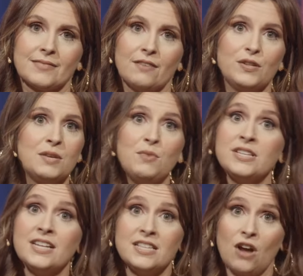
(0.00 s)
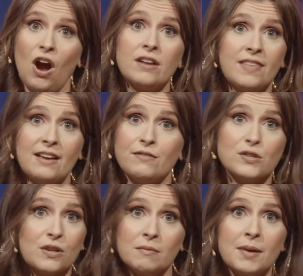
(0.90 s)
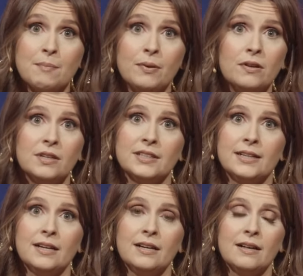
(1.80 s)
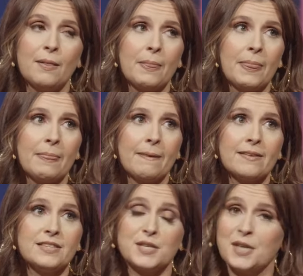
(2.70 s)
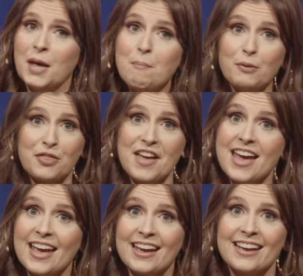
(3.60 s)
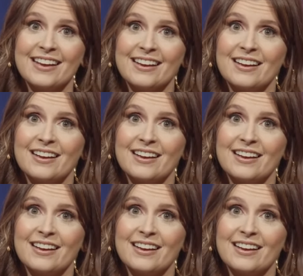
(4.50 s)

For some reason, it's a hard thing for certain people. It's a simple thing.